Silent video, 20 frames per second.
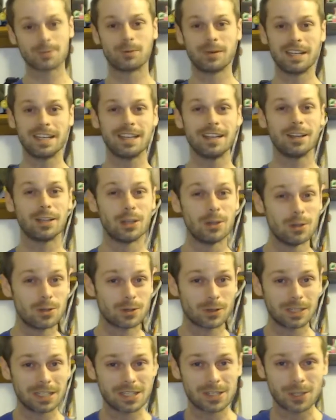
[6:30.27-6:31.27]
we
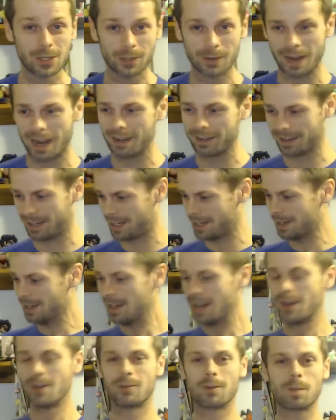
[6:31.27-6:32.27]
usually do around here,
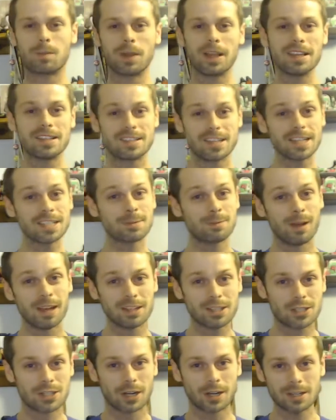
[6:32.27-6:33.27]
replace this
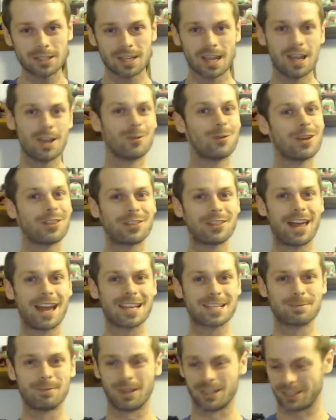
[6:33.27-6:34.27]
month's shirt with
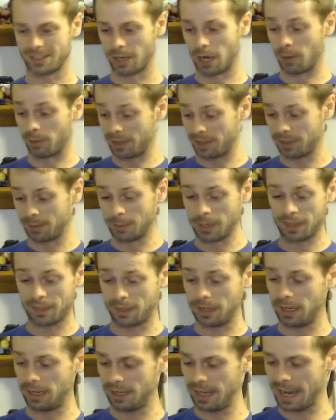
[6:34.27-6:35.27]
last month, or with
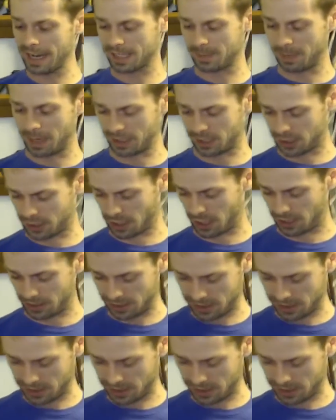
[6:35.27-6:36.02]
the next month's shirt.